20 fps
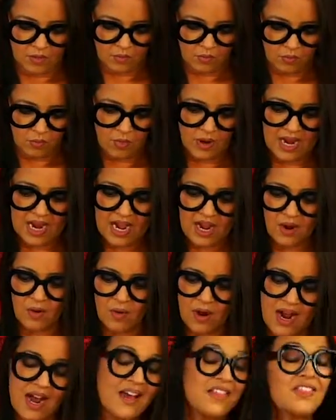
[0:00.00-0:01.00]
Wow,
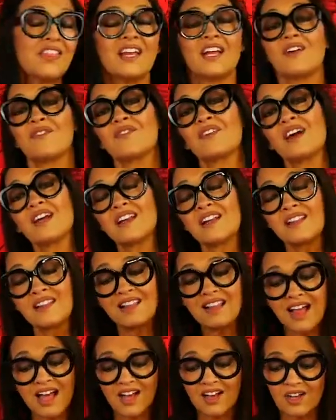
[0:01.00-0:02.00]
I think I've got a
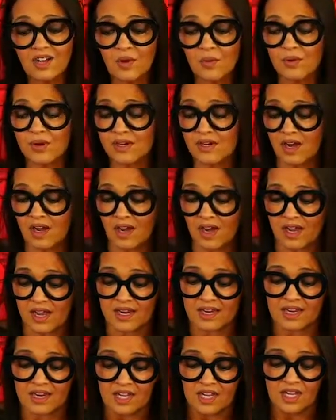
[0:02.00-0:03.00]
lot going on.
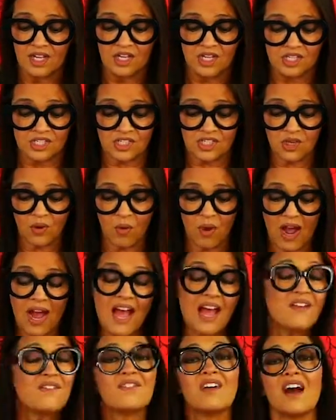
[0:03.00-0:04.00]
So
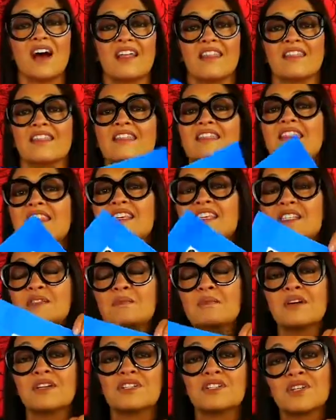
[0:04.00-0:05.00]
I've got this
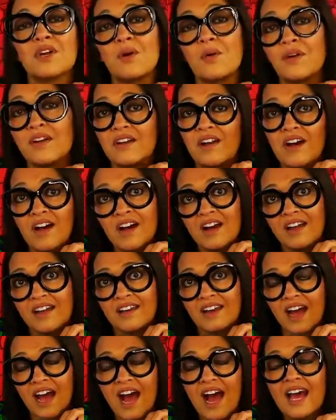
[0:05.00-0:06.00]
much going on.
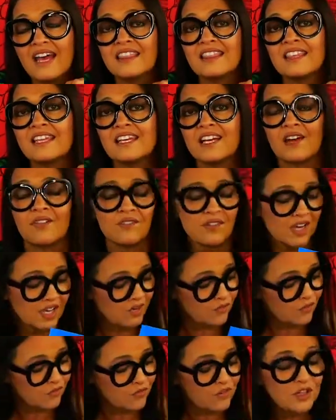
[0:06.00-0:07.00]
I think I've got
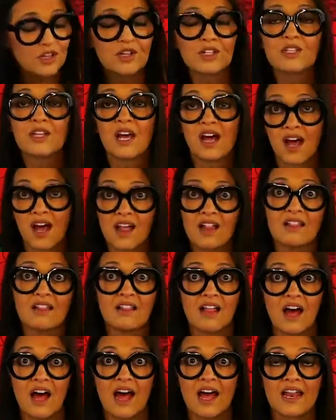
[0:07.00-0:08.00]
it filled a
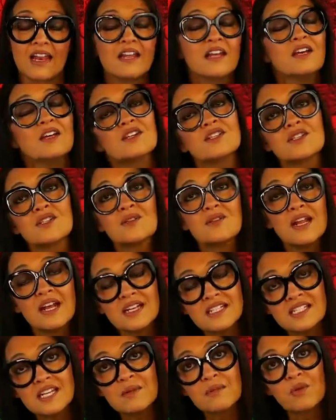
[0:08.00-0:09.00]
lot. So
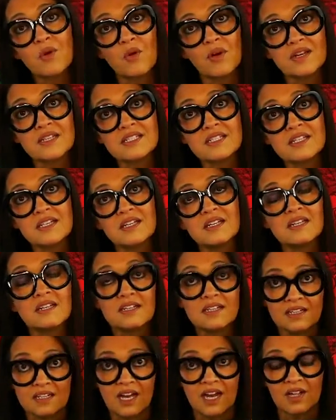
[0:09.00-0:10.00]
next I'm going to
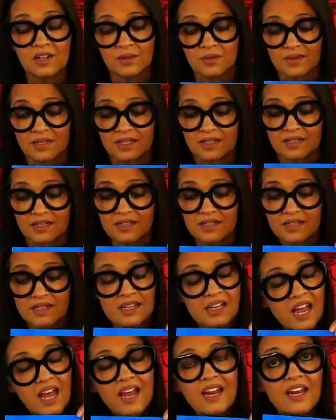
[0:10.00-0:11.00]
color in,
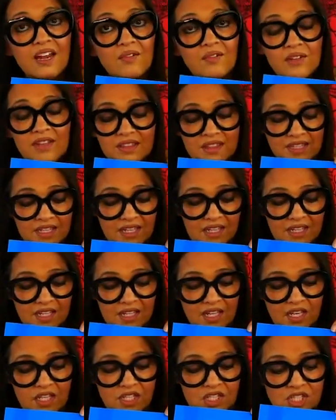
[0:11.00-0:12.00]
not everything,
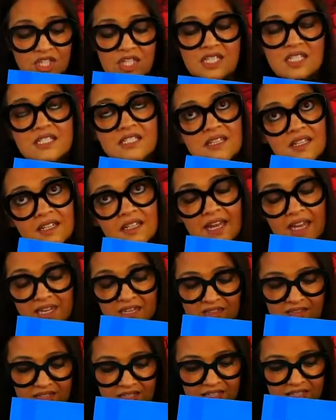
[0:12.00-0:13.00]
just
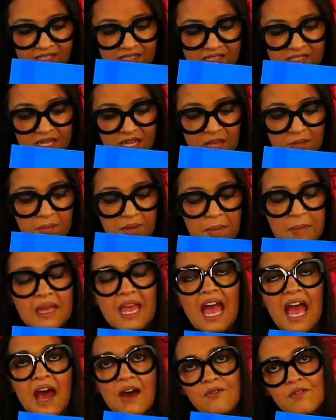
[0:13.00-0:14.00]
select things. Maybe
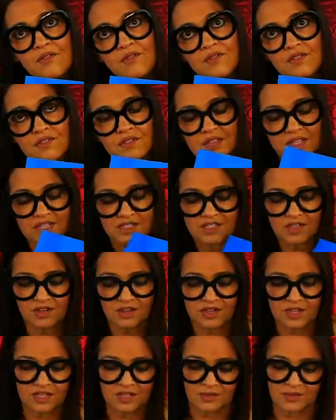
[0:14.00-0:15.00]
half of the things I'll
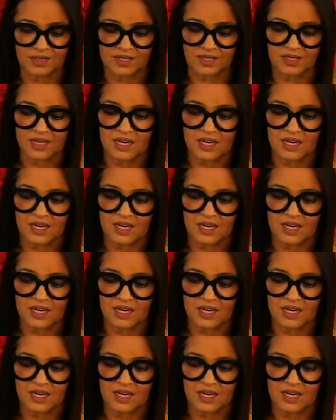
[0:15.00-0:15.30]
color in.